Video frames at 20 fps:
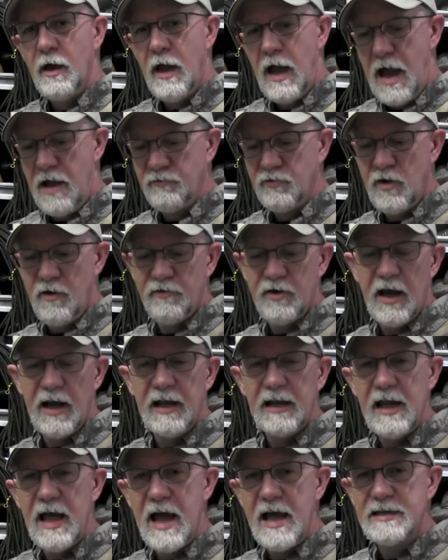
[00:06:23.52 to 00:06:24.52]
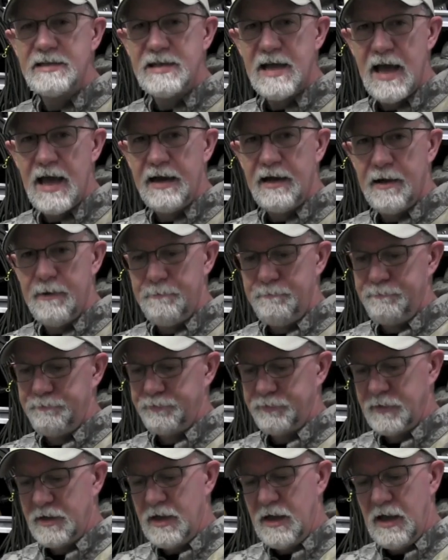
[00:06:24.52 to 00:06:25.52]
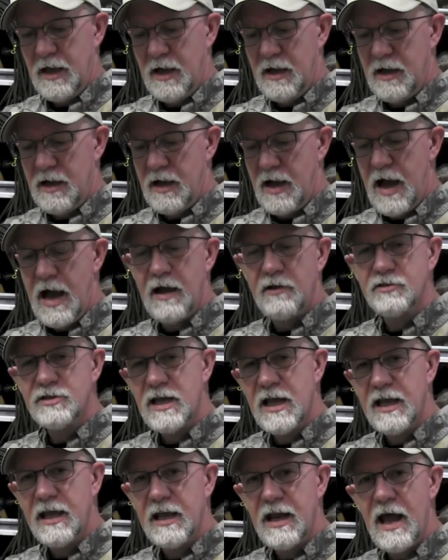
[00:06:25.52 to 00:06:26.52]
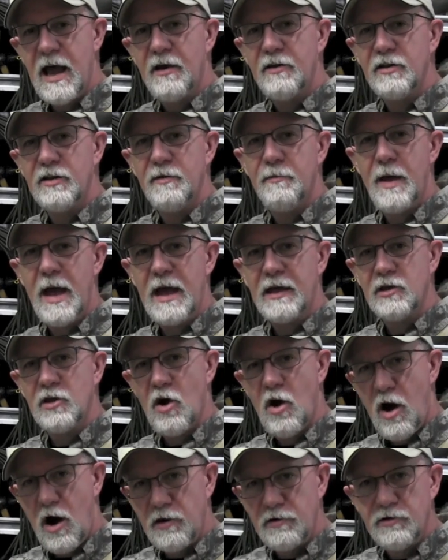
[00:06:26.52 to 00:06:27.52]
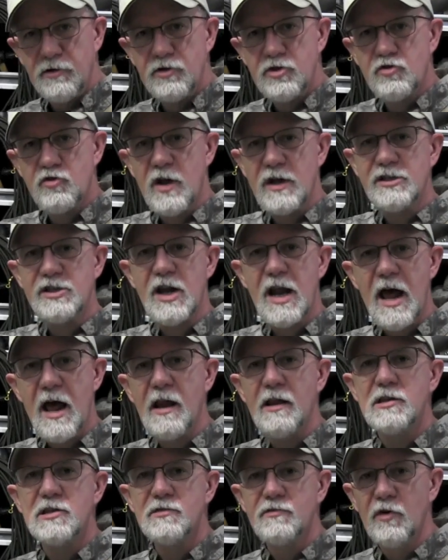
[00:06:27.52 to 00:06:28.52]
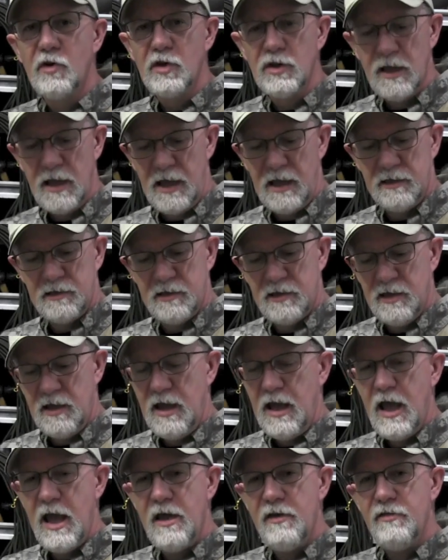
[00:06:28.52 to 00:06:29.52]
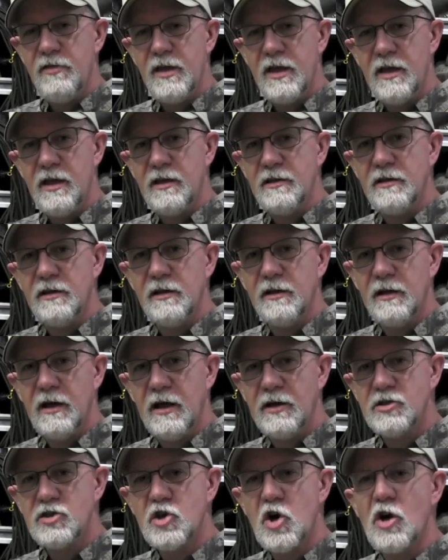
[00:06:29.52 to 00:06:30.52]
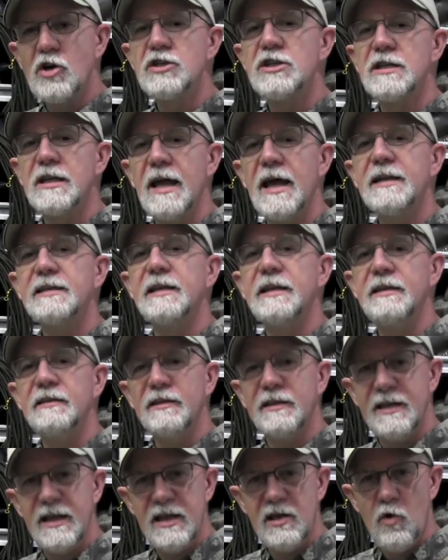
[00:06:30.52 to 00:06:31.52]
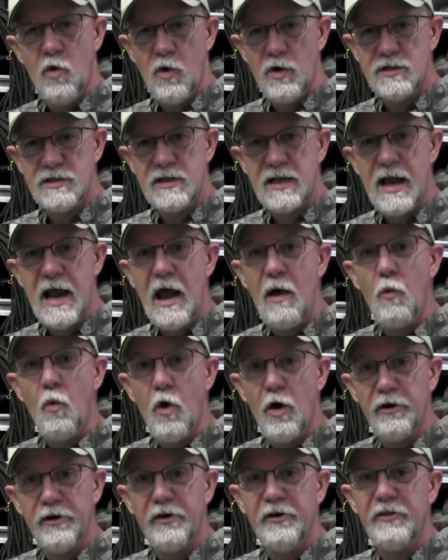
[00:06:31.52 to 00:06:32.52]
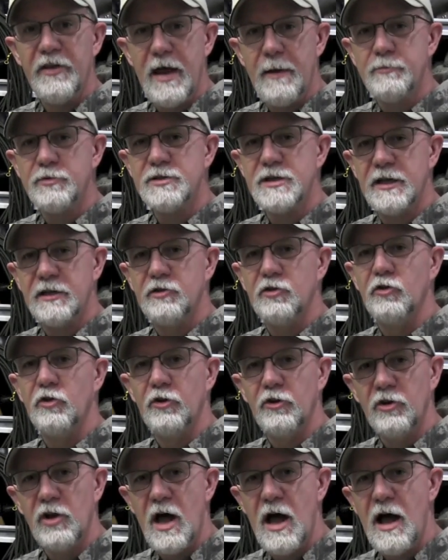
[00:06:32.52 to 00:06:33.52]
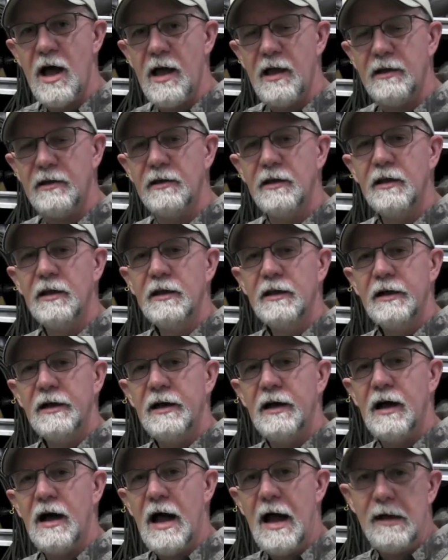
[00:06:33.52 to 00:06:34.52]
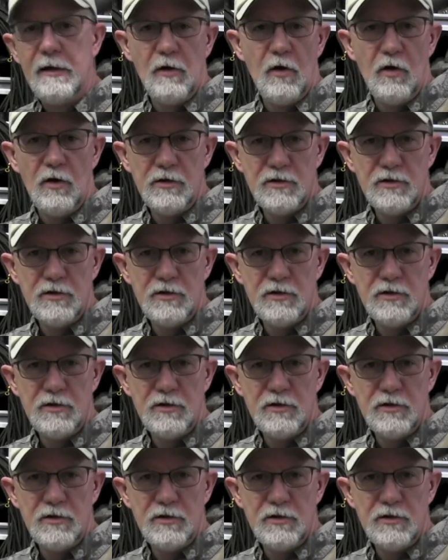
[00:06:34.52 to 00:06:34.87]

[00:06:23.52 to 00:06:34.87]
After I've got a line tied up, I'll take it out in the backyard, stretch it out its full length, and then start selecting the decoys that I want on that particular line. I